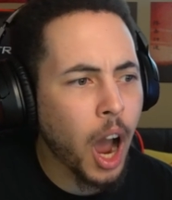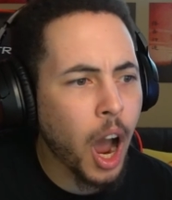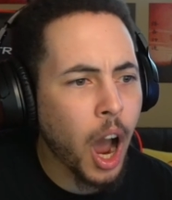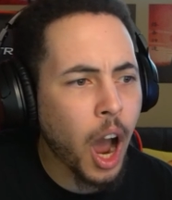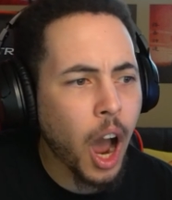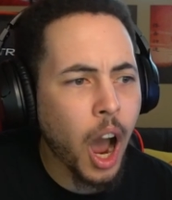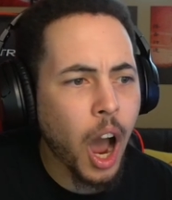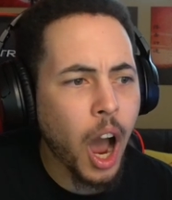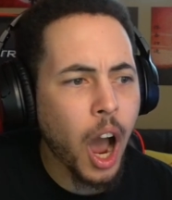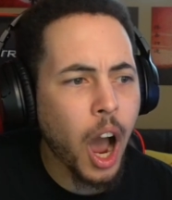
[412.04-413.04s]

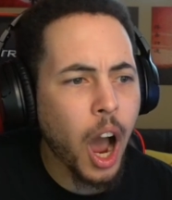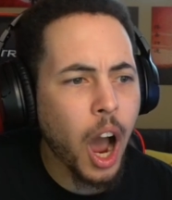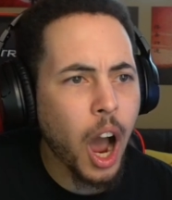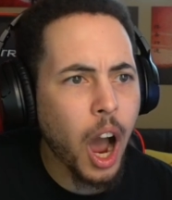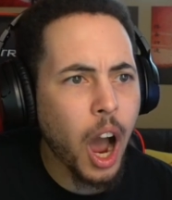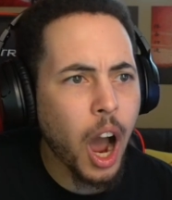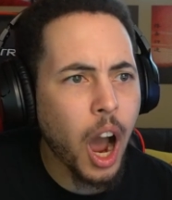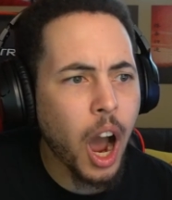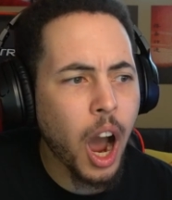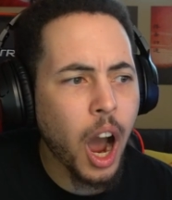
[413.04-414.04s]

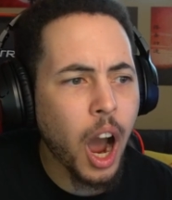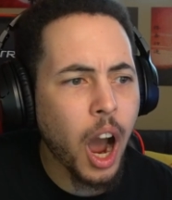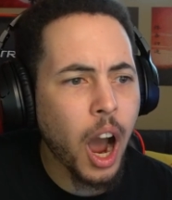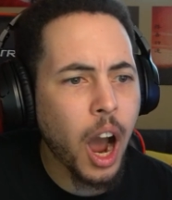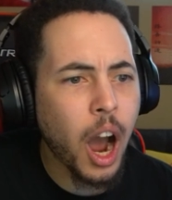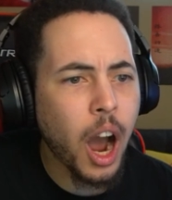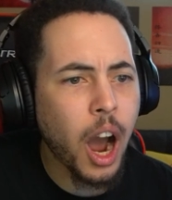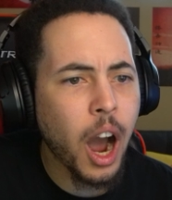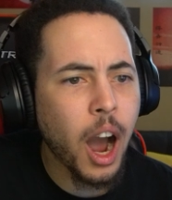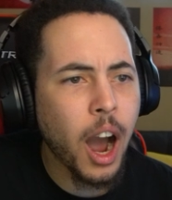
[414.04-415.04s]

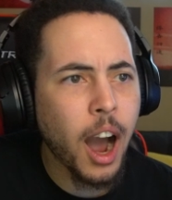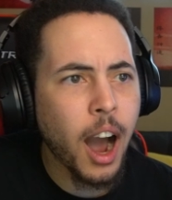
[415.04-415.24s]
No one is speaking in this clip.